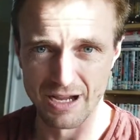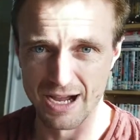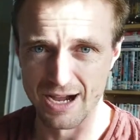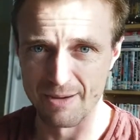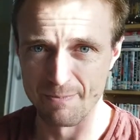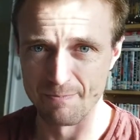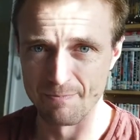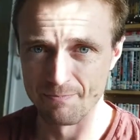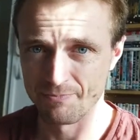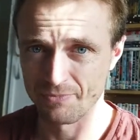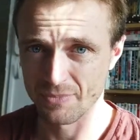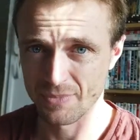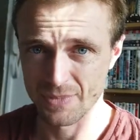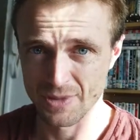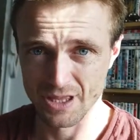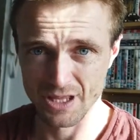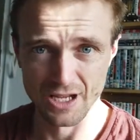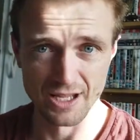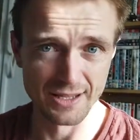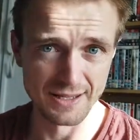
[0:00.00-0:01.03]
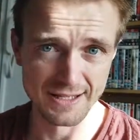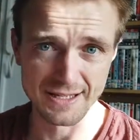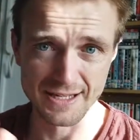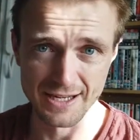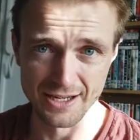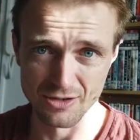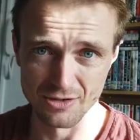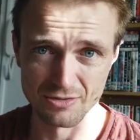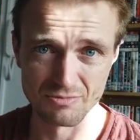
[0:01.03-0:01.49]
And then the
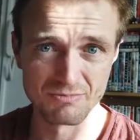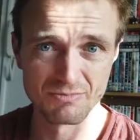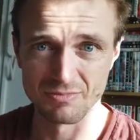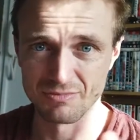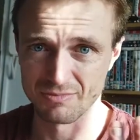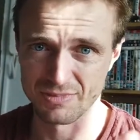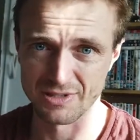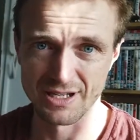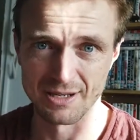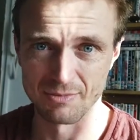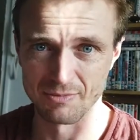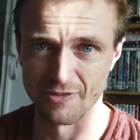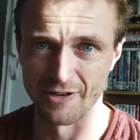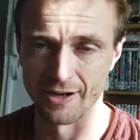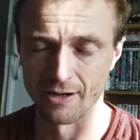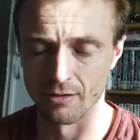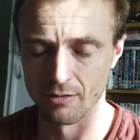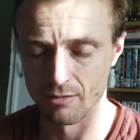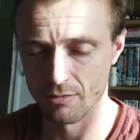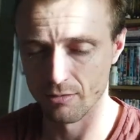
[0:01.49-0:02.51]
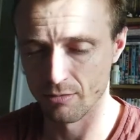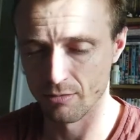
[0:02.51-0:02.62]
gear, same thing.